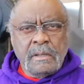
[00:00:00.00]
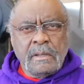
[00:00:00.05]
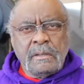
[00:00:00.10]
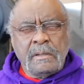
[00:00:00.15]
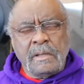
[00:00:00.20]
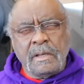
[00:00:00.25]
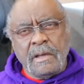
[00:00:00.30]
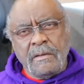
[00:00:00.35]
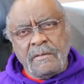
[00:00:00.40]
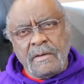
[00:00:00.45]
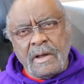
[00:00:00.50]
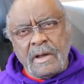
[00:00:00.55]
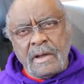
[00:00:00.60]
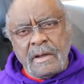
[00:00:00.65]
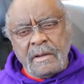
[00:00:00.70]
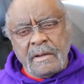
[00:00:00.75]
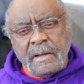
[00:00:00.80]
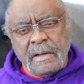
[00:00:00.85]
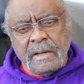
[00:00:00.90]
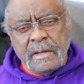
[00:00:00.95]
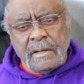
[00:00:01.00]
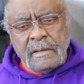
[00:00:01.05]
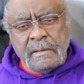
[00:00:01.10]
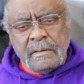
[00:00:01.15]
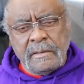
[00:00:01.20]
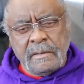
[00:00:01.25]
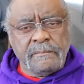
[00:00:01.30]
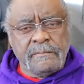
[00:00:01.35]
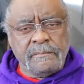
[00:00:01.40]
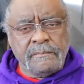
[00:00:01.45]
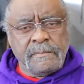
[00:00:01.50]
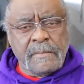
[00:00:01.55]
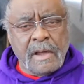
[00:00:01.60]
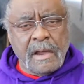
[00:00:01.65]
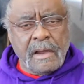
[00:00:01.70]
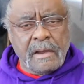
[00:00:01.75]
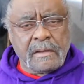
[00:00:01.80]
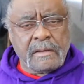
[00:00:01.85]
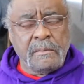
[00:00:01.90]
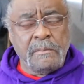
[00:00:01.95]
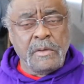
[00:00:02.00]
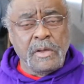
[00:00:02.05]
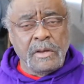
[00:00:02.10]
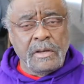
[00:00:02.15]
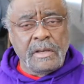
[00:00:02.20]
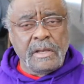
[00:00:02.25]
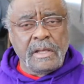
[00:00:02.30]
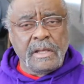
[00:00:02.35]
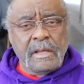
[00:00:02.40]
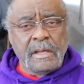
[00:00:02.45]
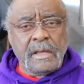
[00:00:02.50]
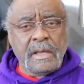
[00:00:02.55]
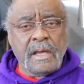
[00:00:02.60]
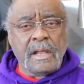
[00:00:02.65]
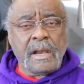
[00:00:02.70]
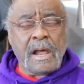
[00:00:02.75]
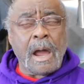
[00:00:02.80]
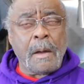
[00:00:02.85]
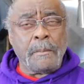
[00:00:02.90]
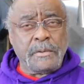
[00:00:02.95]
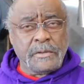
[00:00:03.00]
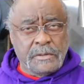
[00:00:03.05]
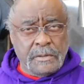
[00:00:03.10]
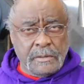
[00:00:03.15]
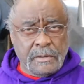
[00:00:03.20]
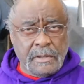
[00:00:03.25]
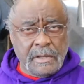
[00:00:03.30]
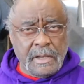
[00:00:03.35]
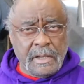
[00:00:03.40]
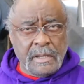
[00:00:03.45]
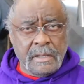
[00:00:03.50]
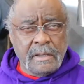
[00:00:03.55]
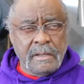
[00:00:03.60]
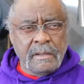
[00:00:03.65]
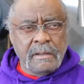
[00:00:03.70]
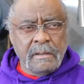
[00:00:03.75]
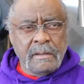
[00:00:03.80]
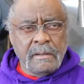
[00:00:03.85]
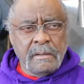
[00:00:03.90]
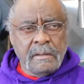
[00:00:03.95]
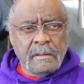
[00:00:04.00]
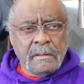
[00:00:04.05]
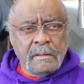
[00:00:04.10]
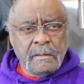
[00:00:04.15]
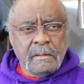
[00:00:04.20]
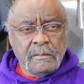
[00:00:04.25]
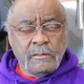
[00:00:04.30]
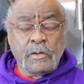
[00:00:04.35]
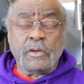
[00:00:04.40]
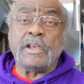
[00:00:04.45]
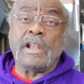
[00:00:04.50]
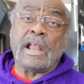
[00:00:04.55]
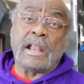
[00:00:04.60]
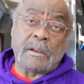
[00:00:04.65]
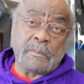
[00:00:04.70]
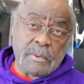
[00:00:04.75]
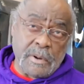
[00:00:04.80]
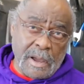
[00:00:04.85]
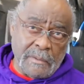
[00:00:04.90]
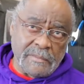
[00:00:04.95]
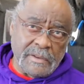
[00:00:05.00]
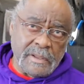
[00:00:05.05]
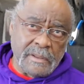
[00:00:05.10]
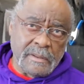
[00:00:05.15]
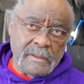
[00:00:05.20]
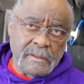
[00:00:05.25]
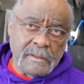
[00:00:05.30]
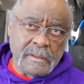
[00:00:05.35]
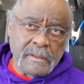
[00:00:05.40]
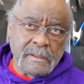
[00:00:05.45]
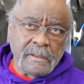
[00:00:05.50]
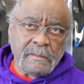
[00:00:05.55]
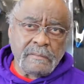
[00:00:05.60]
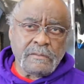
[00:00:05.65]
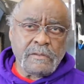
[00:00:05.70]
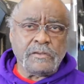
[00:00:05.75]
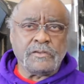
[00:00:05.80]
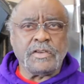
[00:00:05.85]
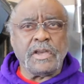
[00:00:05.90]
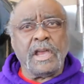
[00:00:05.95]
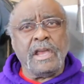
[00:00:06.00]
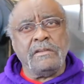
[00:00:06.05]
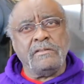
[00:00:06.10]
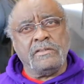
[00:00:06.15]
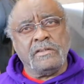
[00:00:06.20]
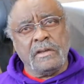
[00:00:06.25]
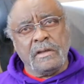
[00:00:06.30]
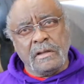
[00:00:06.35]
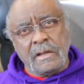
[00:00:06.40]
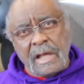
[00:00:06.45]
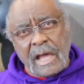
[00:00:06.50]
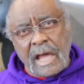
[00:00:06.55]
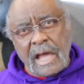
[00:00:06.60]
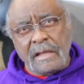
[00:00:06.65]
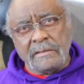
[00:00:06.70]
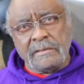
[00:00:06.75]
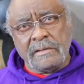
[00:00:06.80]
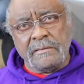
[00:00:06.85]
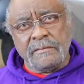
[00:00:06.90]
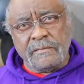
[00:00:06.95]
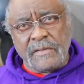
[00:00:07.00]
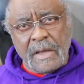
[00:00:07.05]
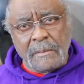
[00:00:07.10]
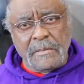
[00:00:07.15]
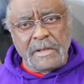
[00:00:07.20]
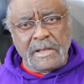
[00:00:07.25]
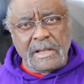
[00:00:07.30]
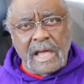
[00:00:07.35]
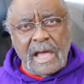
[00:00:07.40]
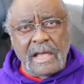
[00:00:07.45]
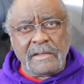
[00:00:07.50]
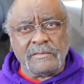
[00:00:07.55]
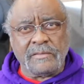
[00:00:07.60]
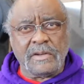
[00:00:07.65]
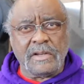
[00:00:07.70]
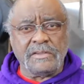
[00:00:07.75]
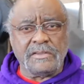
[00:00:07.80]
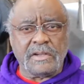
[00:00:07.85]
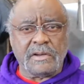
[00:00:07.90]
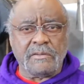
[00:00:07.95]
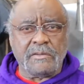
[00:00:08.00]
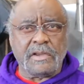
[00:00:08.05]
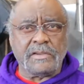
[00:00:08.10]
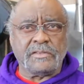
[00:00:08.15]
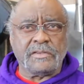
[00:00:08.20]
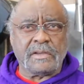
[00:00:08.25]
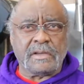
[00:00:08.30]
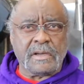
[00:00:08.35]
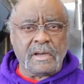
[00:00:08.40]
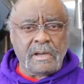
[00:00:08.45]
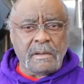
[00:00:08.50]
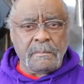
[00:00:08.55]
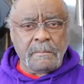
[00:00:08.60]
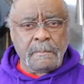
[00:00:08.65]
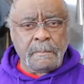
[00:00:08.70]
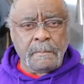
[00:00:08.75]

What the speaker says: to give our community an opportunity to get out of poverty, to change their lives and family lives for the generations to come.